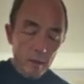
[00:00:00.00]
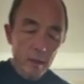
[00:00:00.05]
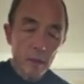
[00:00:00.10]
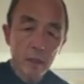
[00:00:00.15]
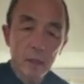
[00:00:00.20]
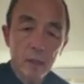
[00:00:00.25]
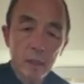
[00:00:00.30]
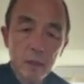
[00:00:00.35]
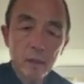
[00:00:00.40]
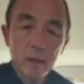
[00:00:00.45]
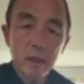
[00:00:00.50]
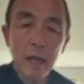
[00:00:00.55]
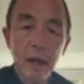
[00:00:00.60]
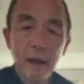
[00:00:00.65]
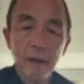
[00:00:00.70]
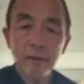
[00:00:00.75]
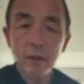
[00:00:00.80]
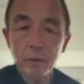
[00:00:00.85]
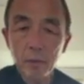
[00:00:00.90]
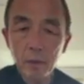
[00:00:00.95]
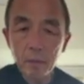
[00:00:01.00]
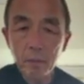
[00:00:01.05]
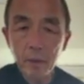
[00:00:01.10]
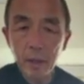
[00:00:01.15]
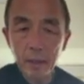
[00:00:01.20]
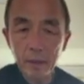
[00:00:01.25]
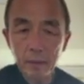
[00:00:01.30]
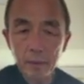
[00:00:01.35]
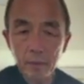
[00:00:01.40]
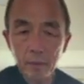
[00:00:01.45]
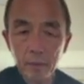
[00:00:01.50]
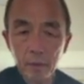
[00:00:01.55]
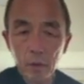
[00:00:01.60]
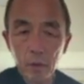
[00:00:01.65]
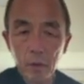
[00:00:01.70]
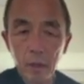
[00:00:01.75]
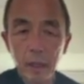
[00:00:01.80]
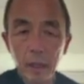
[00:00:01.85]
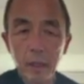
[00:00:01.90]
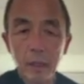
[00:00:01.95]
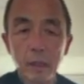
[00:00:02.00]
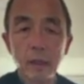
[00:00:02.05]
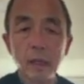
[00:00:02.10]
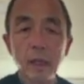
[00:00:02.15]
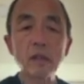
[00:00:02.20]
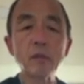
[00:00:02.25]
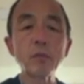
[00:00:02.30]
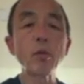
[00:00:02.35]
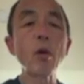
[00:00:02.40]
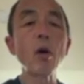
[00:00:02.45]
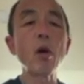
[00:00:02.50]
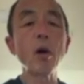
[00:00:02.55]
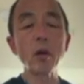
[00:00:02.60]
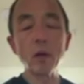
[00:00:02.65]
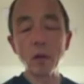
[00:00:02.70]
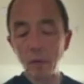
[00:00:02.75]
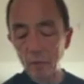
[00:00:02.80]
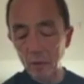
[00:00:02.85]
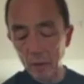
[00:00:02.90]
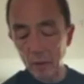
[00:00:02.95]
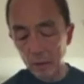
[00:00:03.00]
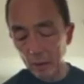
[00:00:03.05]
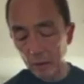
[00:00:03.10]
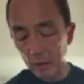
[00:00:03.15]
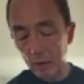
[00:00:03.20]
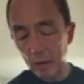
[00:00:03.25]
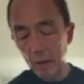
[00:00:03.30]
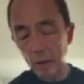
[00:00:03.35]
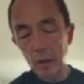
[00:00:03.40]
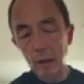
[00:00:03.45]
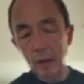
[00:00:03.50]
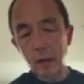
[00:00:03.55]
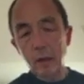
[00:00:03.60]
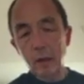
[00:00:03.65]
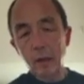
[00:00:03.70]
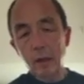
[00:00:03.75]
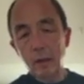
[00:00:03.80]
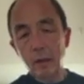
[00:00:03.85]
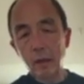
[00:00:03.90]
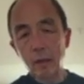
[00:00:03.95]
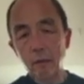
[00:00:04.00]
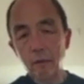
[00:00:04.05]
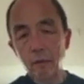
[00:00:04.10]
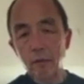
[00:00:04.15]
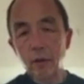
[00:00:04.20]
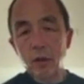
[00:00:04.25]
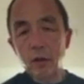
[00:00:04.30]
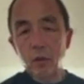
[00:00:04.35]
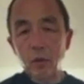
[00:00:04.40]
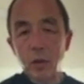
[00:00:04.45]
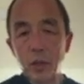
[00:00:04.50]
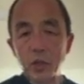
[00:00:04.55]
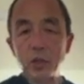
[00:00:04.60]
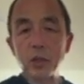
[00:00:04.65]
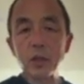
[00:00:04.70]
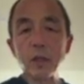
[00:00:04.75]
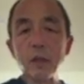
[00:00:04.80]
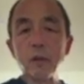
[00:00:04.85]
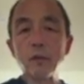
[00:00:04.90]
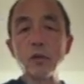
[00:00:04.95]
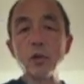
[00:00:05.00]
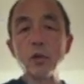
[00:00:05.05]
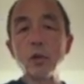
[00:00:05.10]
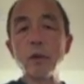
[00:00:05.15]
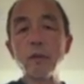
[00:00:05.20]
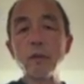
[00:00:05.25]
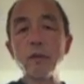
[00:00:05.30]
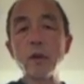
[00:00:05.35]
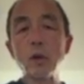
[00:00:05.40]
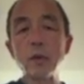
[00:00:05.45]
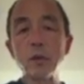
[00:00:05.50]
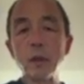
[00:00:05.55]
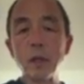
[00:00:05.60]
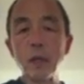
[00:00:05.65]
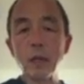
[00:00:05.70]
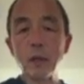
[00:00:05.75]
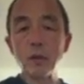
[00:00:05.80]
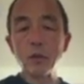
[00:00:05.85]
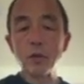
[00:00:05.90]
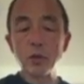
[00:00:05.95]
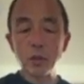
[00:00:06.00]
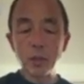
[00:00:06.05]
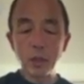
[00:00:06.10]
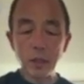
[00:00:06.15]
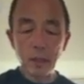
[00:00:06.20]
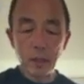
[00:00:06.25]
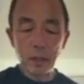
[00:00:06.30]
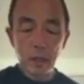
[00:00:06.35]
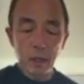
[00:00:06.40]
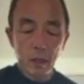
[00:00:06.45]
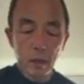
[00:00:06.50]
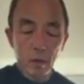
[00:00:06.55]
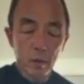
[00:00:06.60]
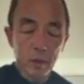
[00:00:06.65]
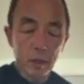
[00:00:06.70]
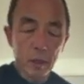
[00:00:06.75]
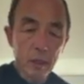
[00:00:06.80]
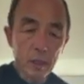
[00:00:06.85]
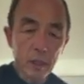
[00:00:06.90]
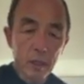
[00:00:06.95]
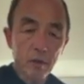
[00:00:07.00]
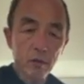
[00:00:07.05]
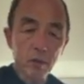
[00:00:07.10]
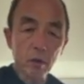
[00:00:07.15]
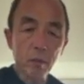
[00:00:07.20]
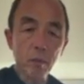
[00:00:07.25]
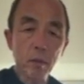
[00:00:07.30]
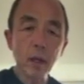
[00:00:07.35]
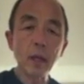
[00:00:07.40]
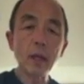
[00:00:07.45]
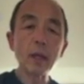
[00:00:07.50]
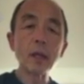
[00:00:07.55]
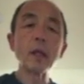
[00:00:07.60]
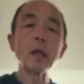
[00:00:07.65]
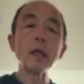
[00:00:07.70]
The knees have to be bent. Okay, that's part of the configuration of doing folding energy. When the knees are bent,